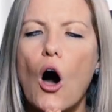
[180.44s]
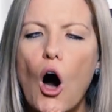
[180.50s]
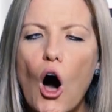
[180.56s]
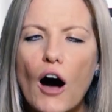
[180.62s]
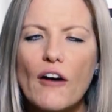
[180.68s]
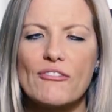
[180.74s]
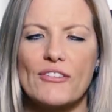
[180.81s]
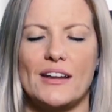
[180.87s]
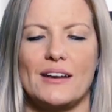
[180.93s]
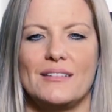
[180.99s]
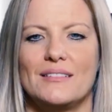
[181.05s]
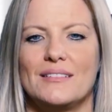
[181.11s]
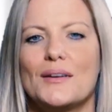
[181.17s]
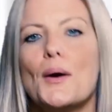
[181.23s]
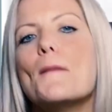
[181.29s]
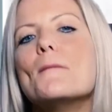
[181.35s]
Often,
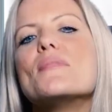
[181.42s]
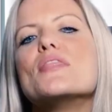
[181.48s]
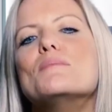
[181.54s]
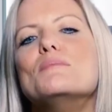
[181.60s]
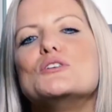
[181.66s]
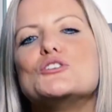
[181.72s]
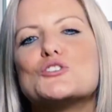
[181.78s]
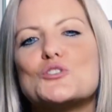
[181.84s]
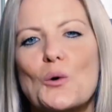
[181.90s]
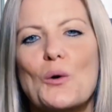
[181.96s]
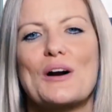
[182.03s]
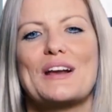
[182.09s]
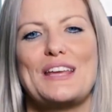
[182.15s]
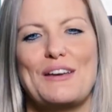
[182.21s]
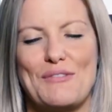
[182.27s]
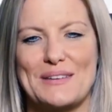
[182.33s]
the
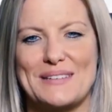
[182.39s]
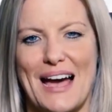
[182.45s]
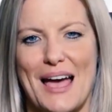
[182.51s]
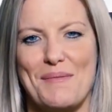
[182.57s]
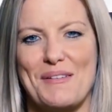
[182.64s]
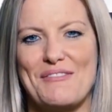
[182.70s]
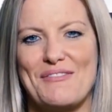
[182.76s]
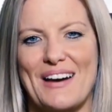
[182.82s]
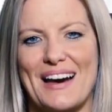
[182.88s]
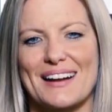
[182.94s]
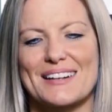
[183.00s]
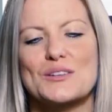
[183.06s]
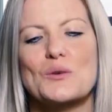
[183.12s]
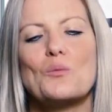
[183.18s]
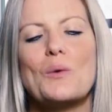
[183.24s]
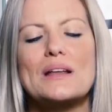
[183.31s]
majority of the time, in
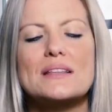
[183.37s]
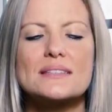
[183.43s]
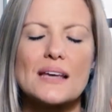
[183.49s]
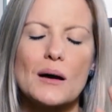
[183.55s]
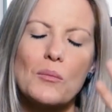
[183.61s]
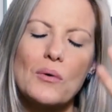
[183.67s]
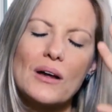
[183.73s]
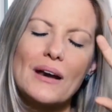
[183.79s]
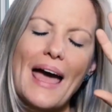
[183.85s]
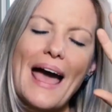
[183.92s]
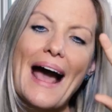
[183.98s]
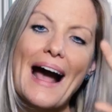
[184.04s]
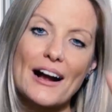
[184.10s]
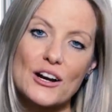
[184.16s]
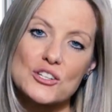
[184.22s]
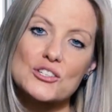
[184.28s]
fact, when someone
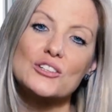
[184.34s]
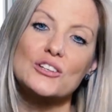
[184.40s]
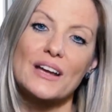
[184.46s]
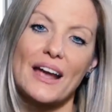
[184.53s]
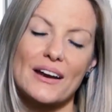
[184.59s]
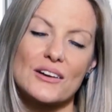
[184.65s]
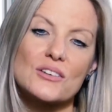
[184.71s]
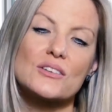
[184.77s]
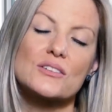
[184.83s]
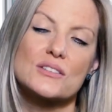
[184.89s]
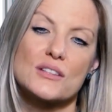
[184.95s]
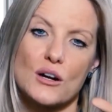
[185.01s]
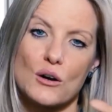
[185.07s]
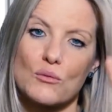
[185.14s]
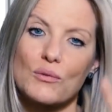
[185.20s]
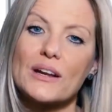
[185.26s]
actually enters
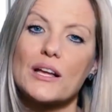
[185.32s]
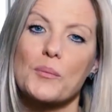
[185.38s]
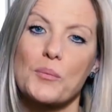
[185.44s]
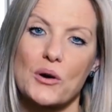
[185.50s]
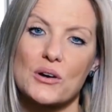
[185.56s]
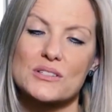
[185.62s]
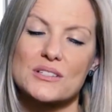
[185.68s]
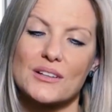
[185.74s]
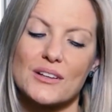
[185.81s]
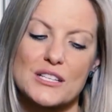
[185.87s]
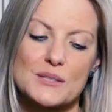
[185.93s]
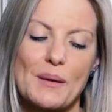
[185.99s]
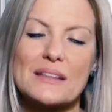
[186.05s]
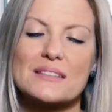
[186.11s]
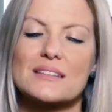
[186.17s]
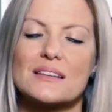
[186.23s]
their real personal
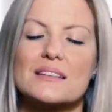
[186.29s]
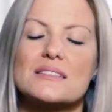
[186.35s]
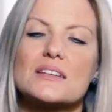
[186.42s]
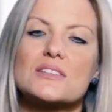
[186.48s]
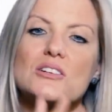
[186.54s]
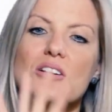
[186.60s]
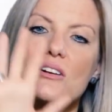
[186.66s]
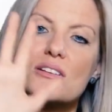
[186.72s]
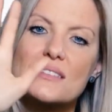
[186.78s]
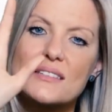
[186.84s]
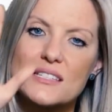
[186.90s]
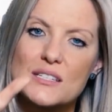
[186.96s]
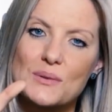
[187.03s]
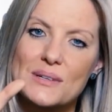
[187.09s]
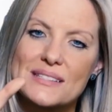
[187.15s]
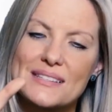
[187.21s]
expenses, it turns
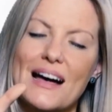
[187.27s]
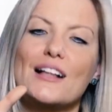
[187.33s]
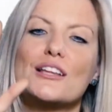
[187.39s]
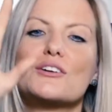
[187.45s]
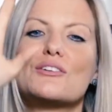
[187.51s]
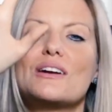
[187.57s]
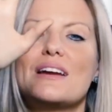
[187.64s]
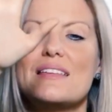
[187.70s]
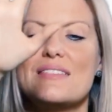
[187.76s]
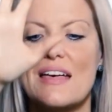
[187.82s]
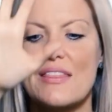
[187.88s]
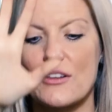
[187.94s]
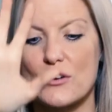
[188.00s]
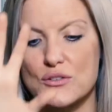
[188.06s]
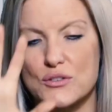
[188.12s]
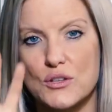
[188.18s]
into a salary, then
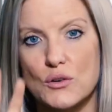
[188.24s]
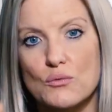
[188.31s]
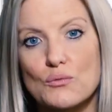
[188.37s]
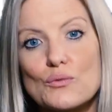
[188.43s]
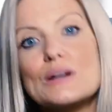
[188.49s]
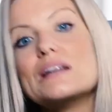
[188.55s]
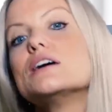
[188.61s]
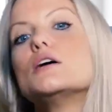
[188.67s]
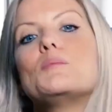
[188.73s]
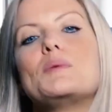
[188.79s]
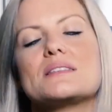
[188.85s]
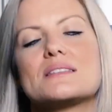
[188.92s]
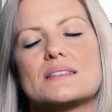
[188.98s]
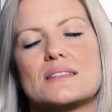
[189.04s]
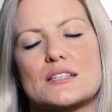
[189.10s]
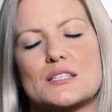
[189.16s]
there's the real
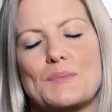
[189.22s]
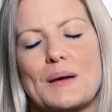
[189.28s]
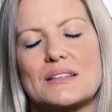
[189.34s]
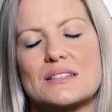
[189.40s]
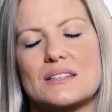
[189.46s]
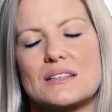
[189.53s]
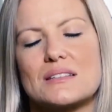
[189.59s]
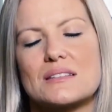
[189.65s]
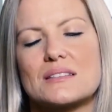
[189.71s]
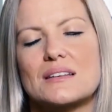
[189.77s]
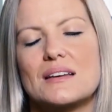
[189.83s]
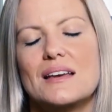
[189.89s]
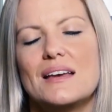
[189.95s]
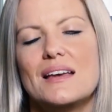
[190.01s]
business expenses.